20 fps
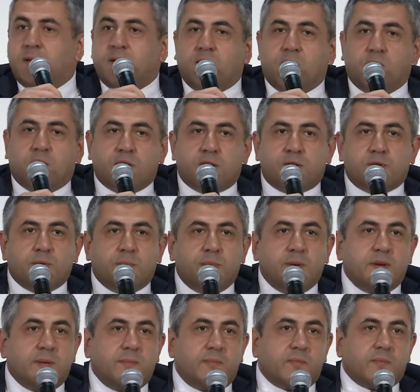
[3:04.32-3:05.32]
honor to
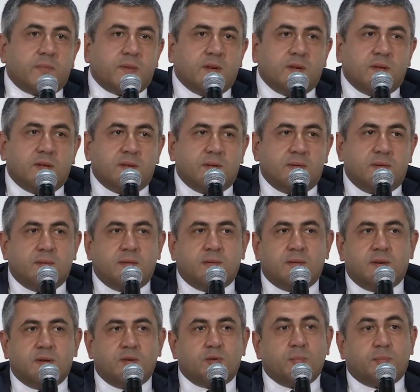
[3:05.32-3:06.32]
be
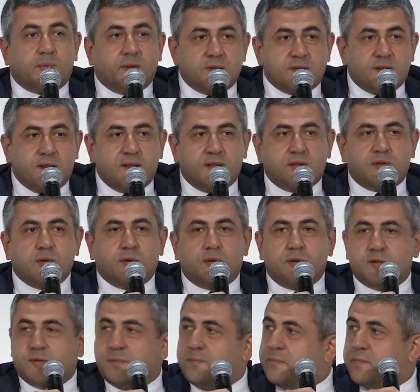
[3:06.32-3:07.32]
and to present
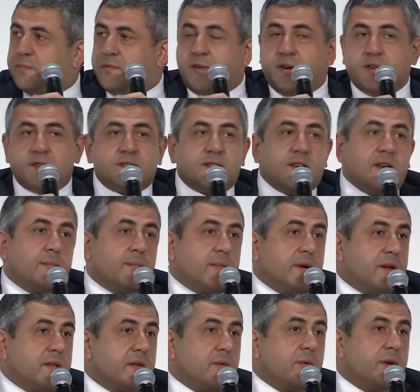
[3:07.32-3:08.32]
tourism first time,
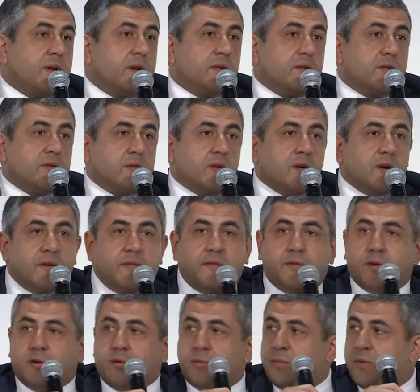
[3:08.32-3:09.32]
by the way, on Doha
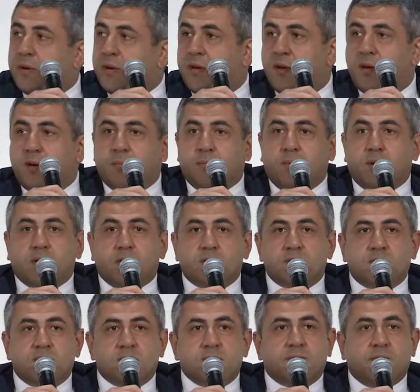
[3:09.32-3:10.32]
Forum, because
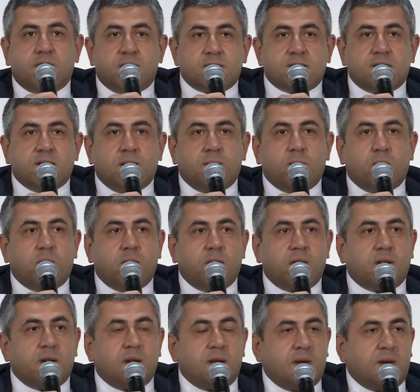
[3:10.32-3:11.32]
this is first time
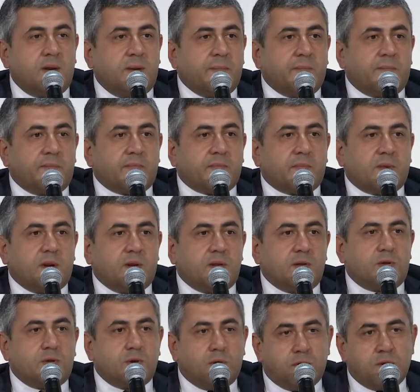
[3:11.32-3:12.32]
when
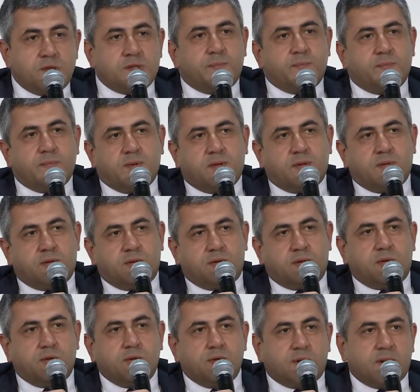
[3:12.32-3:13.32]
tourism
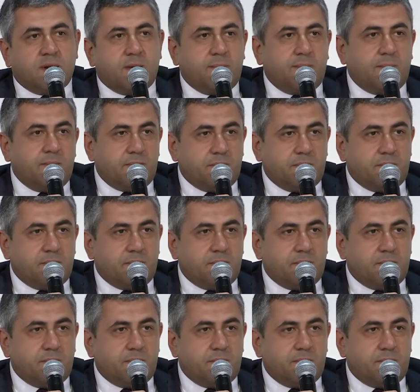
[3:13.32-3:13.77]
took an